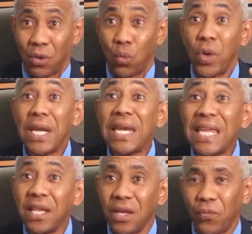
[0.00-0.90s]
We
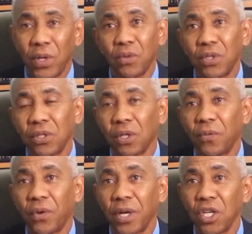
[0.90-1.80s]
need the frequencies
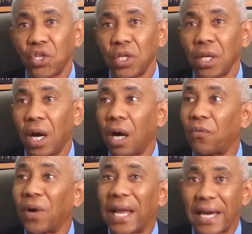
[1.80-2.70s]
of energy,
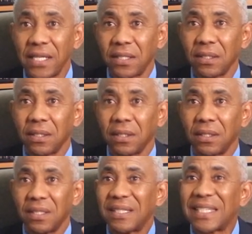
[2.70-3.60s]
of light,
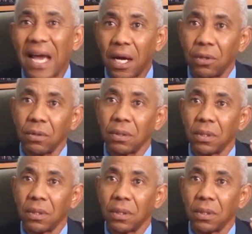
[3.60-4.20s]
sound.